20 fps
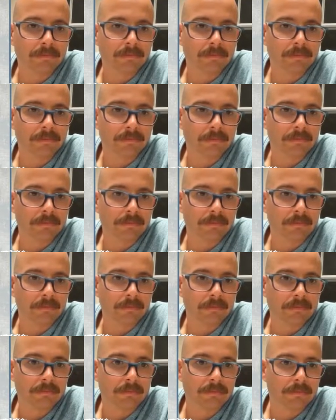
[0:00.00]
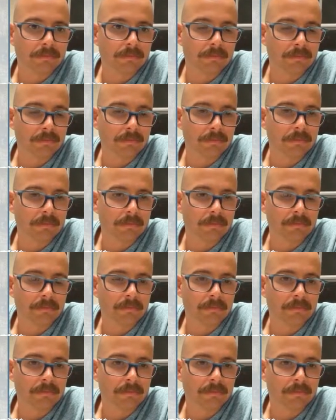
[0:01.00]

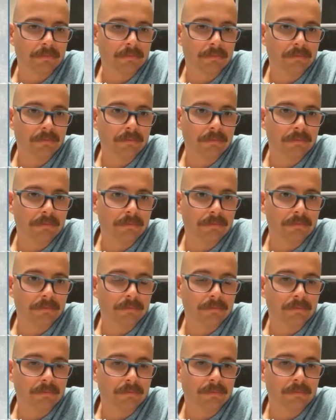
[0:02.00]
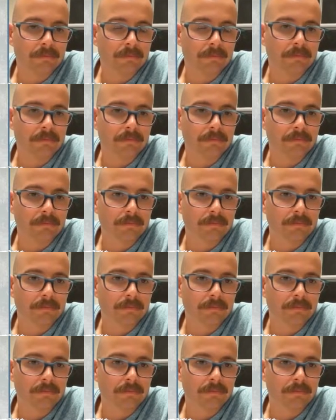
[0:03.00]

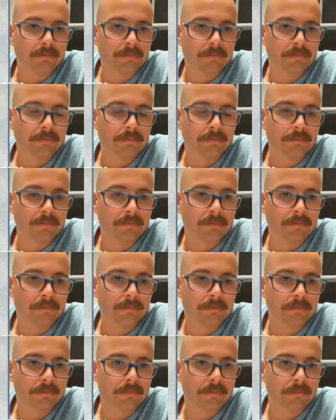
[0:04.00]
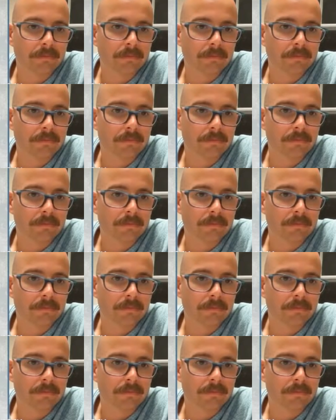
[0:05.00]
(not speaking)